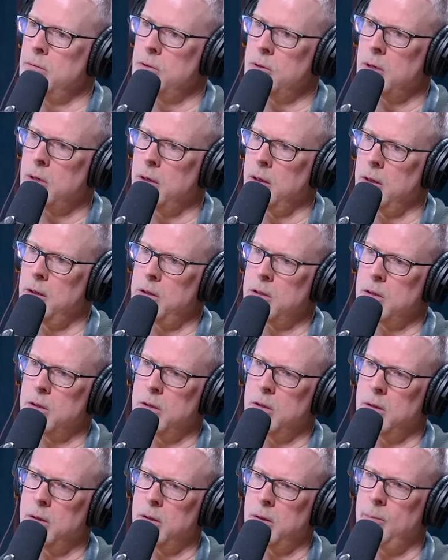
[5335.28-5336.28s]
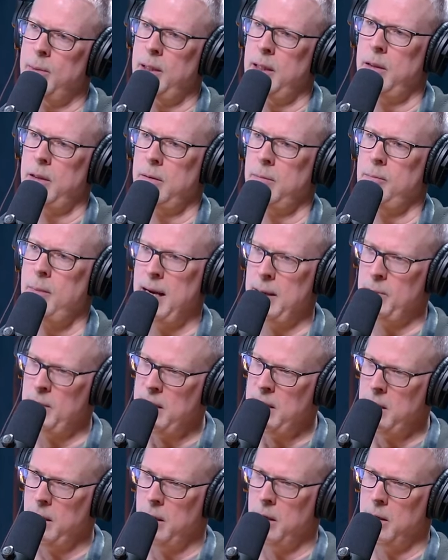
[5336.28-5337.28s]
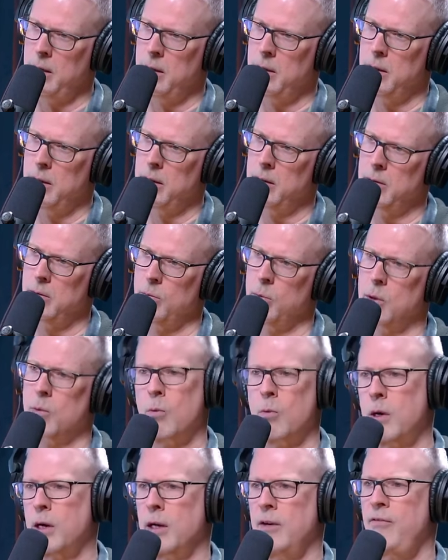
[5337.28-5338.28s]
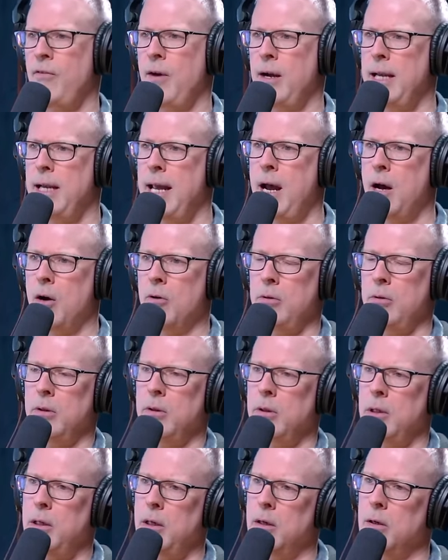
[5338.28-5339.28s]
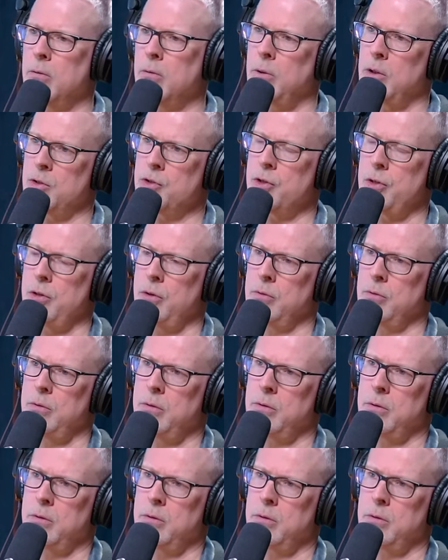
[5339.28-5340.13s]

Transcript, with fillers: starting to turn a little bit. Maybe. We're going to find out here real soon.